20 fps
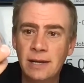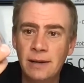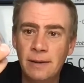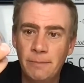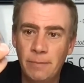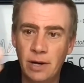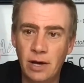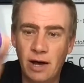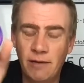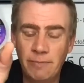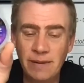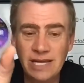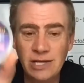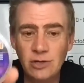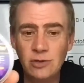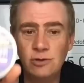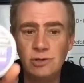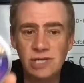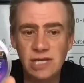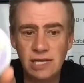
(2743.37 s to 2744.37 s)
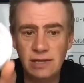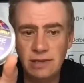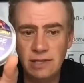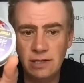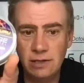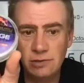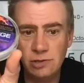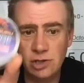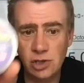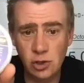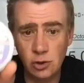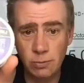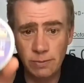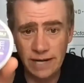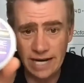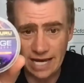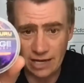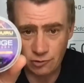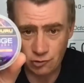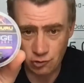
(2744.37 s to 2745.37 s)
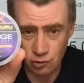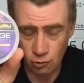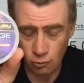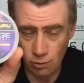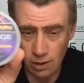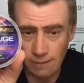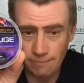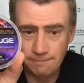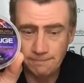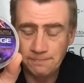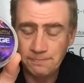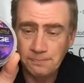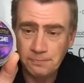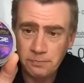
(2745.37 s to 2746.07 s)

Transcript: But I've been using the Supernatural one